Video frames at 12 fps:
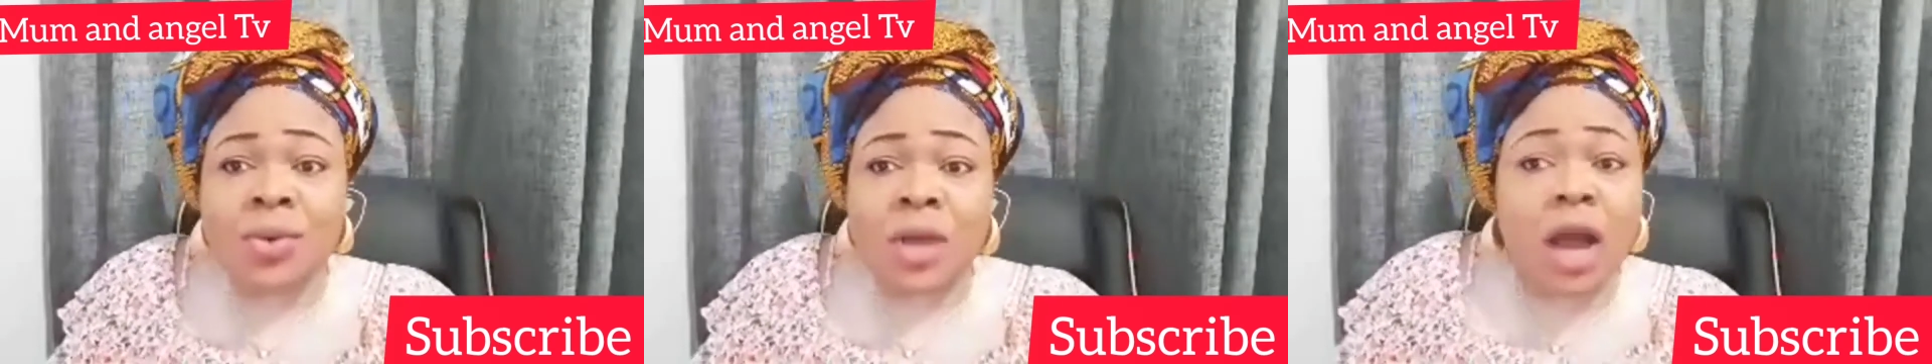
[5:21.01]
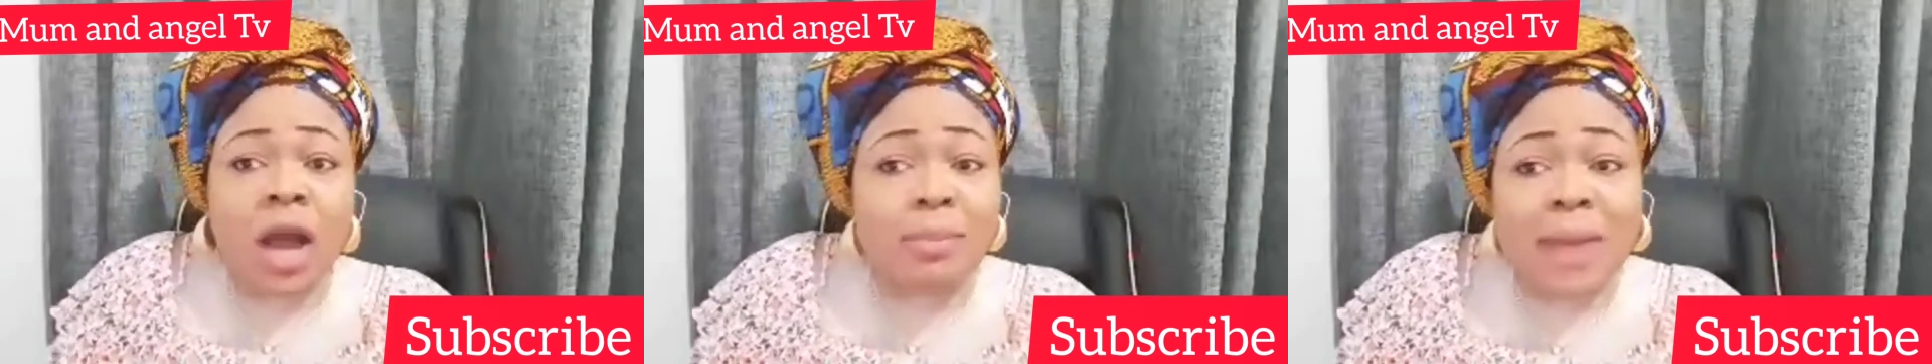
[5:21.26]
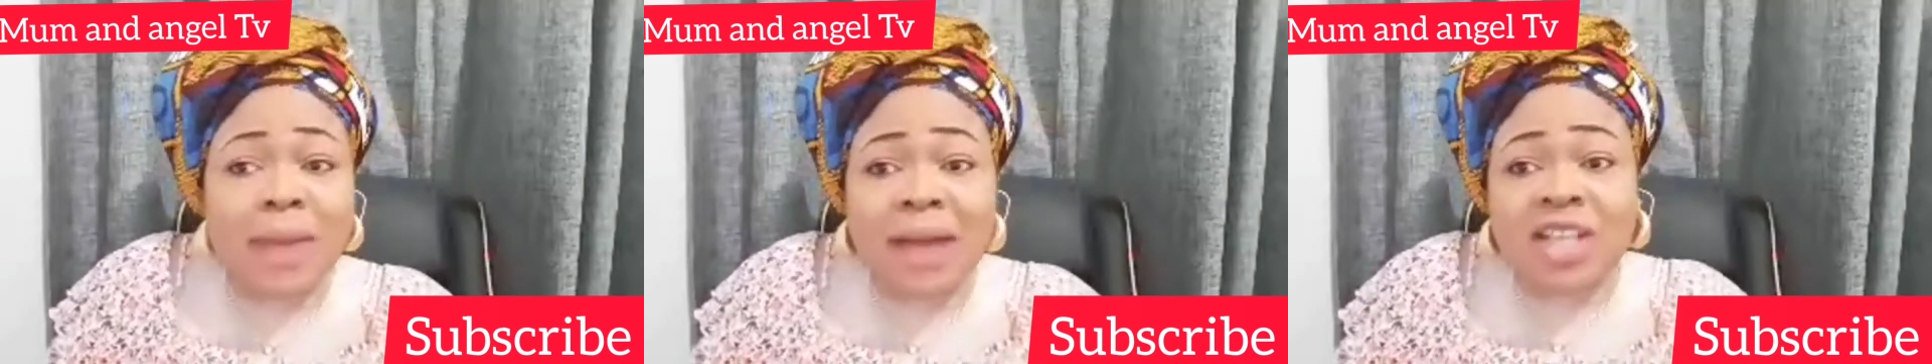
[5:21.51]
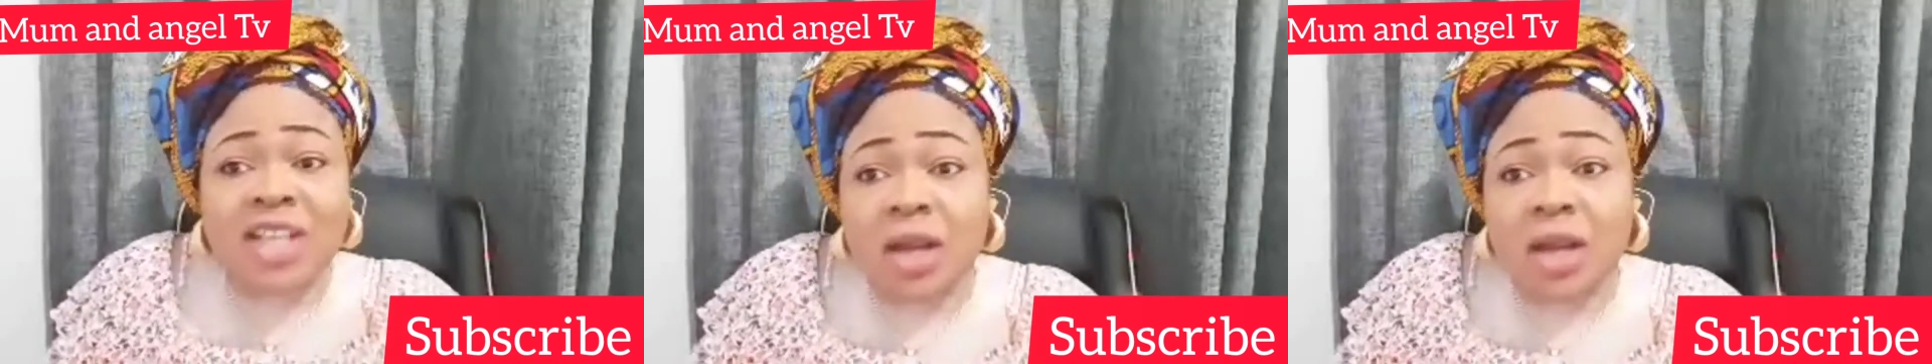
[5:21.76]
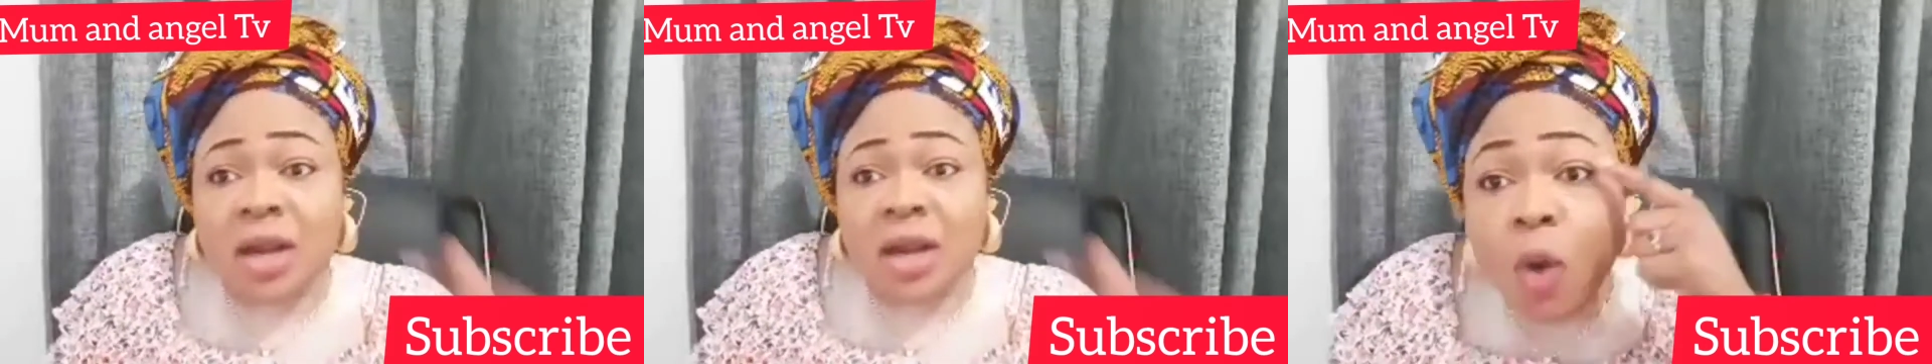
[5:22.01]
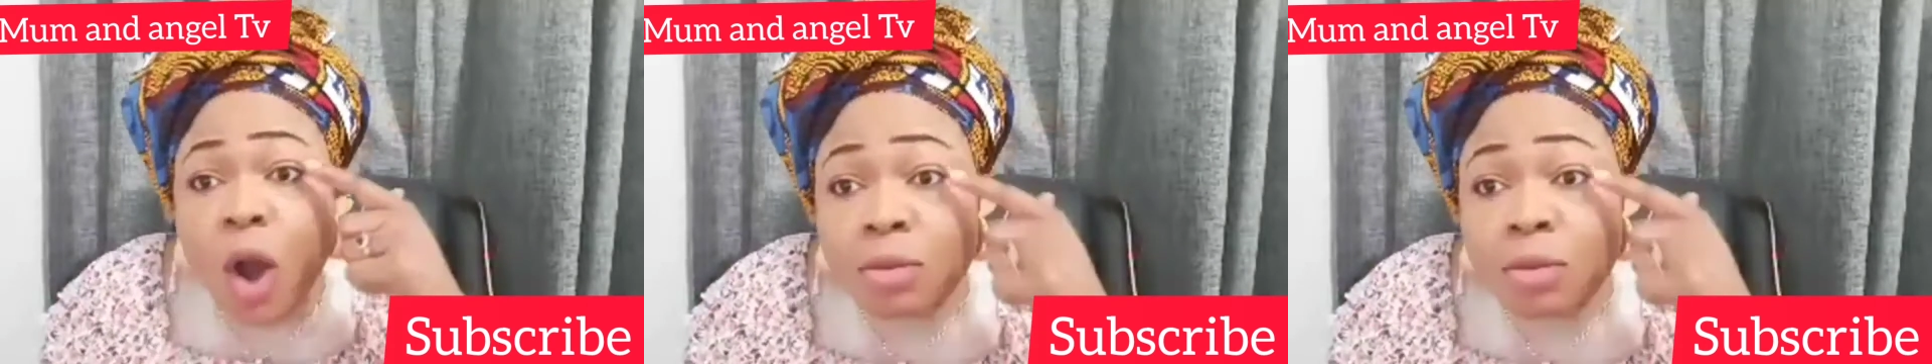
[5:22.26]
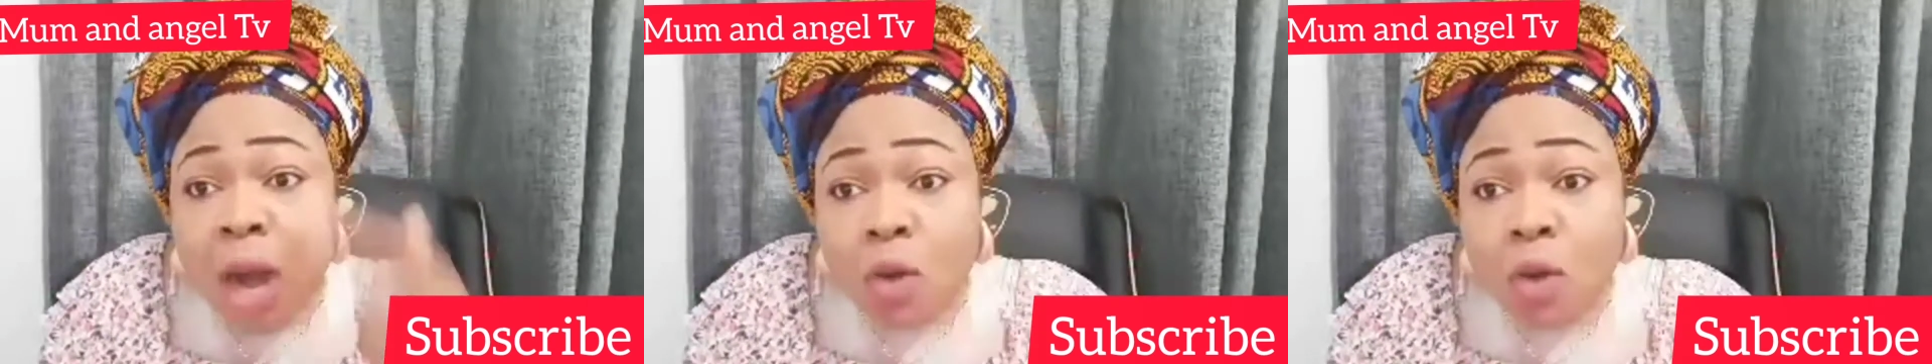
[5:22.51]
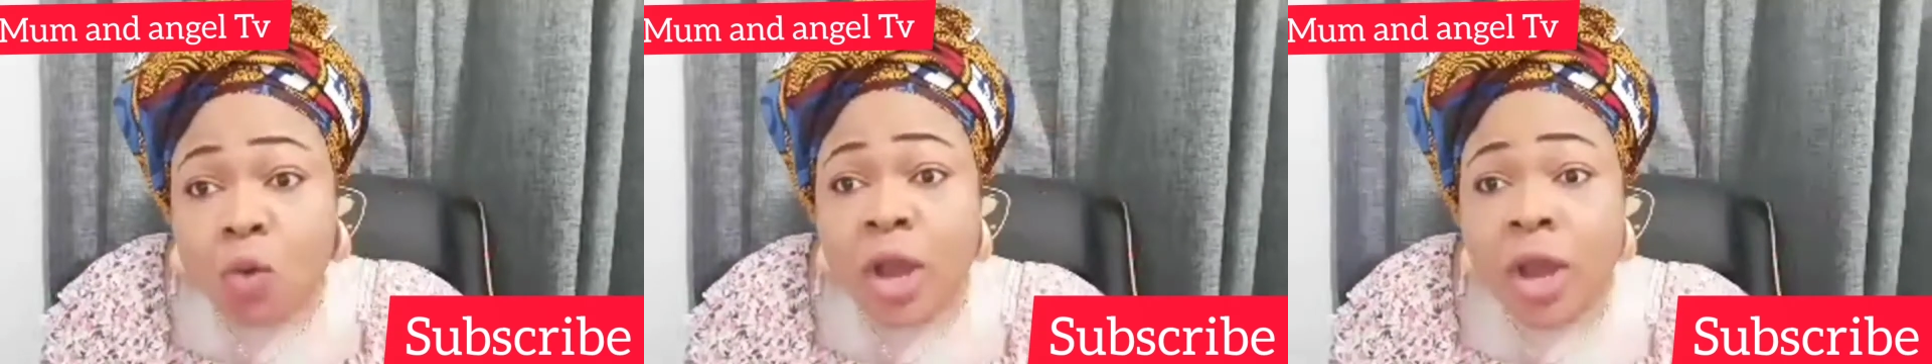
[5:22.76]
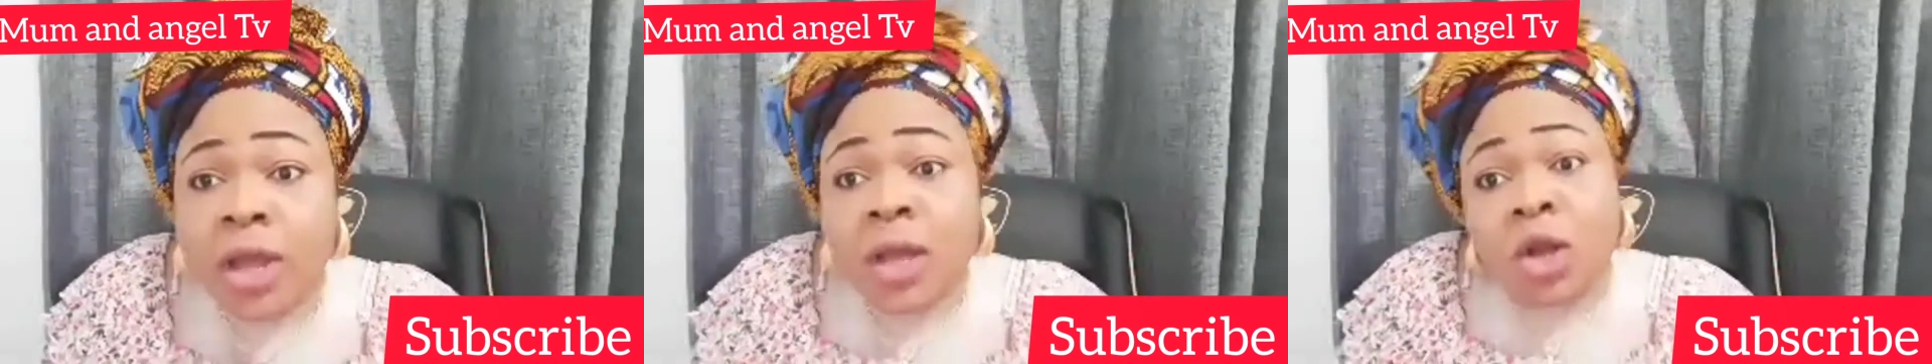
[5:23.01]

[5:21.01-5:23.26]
I'm better than our walk back way,